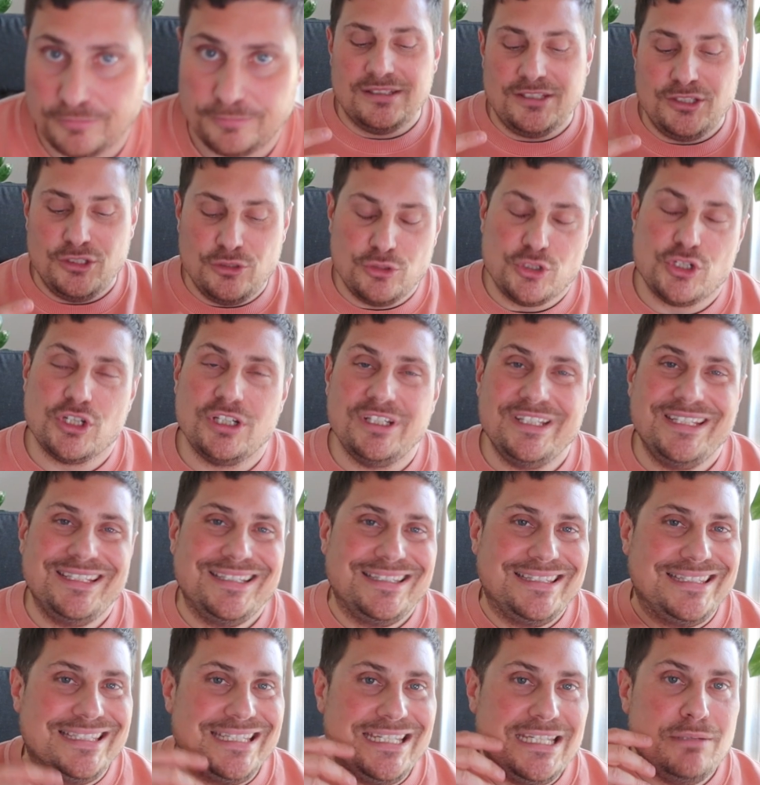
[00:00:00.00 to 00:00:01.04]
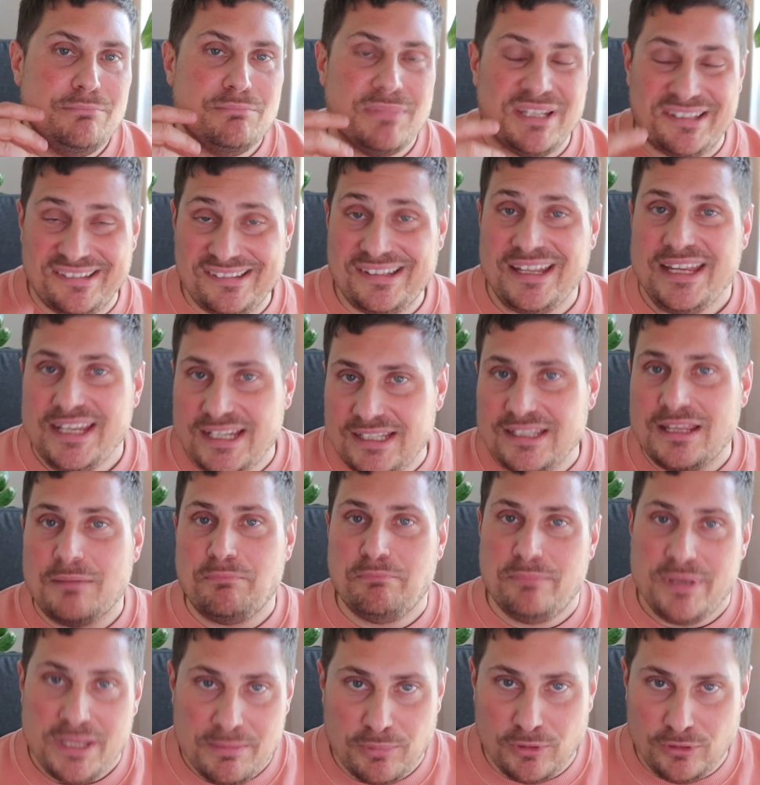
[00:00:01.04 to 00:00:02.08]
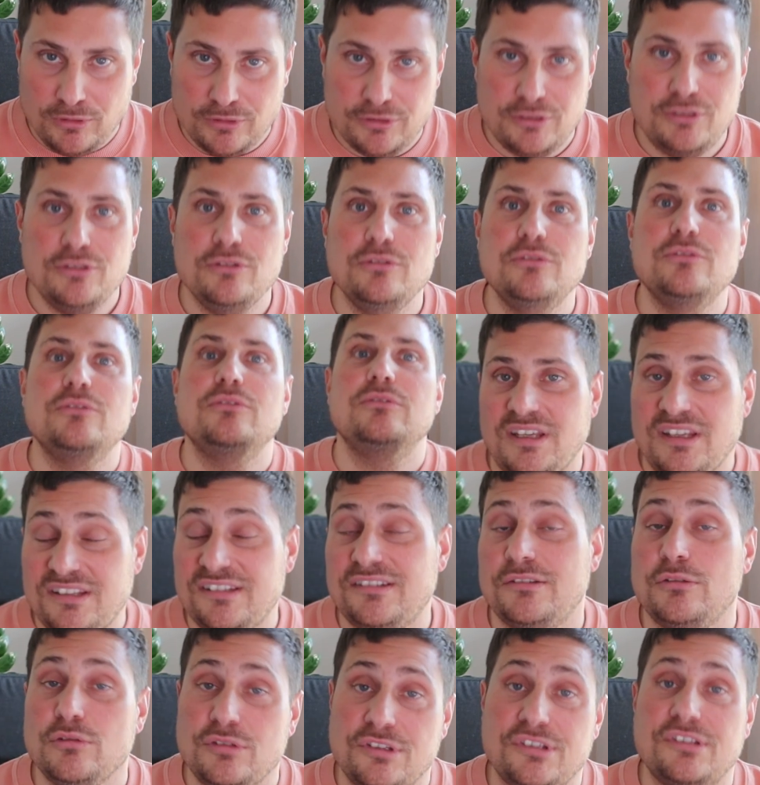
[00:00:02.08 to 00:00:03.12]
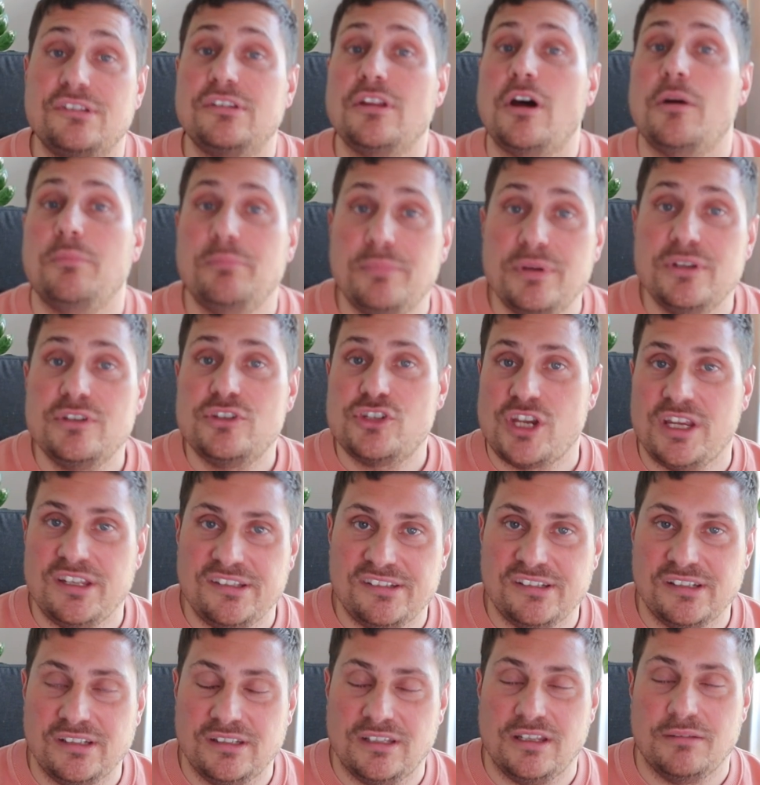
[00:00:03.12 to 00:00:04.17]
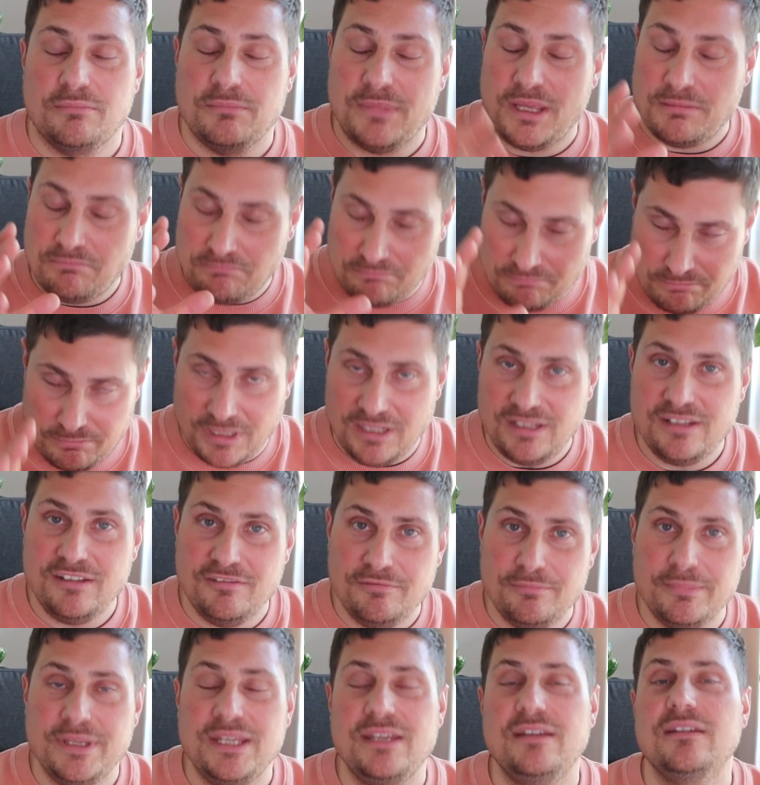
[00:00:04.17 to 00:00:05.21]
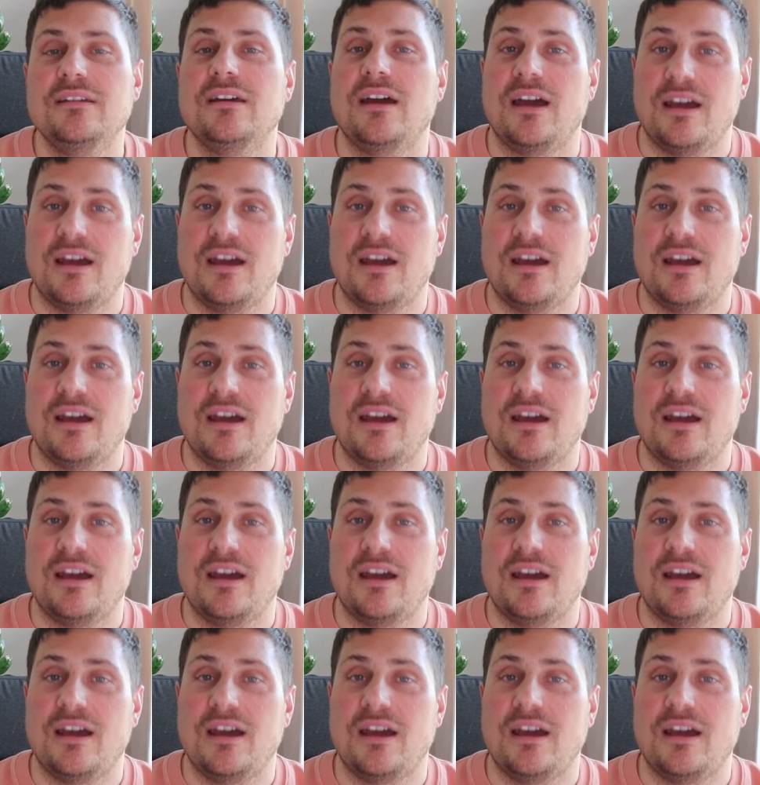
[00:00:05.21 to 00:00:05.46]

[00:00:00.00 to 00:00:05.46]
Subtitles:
Usually the mistake that people do is to stop chasing them, and believe me,